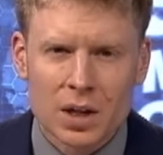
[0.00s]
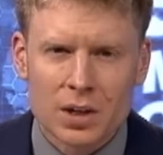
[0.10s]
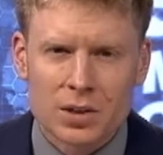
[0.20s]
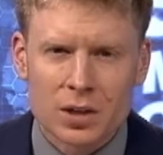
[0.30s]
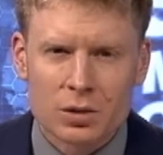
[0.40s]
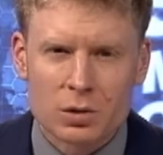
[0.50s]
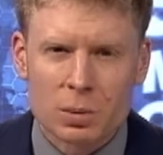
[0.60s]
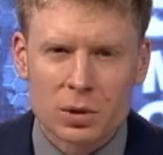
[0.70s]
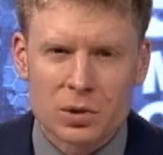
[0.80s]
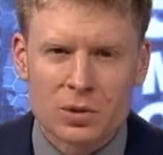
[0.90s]
Sun News
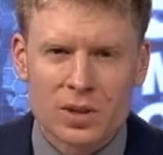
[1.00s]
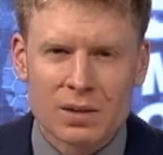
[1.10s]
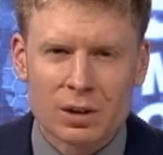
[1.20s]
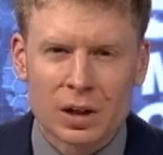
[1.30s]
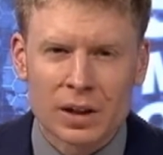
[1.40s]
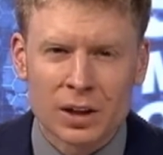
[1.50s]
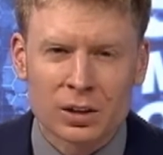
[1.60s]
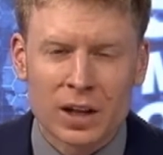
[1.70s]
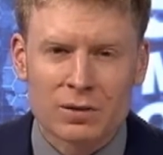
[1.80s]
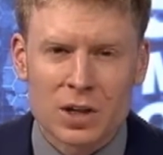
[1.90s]
pollster David Coletto
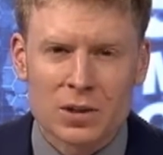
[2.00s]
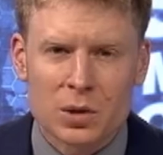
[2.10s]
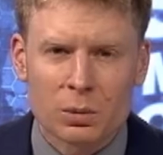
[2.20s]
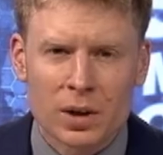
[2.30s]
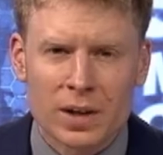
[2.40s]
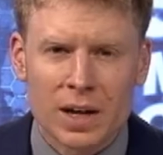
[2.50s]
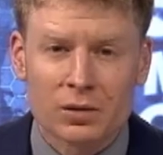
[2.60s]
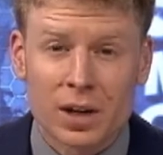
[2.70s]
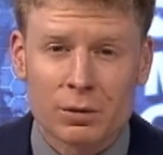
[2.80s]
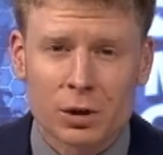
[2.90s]
gives us the rundown.
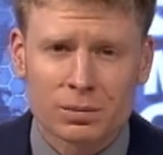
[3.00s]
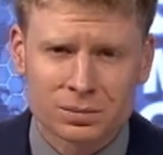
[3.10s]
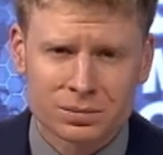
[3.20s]
David?